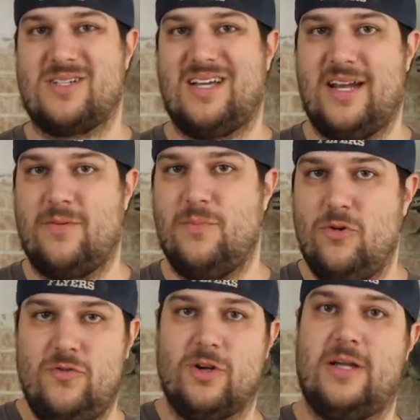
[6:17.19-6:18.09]
to kind of
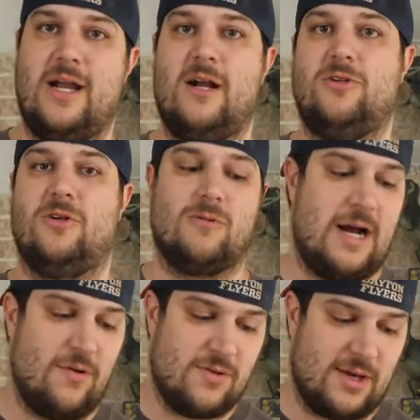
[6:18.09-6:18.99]
move your character
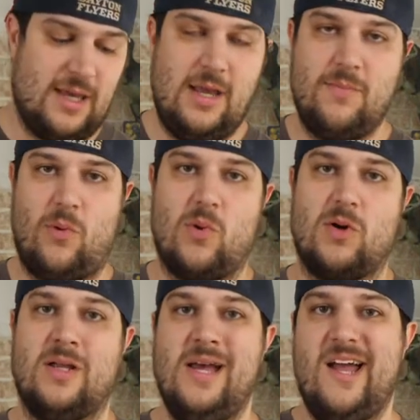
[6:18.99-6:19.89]
around the game board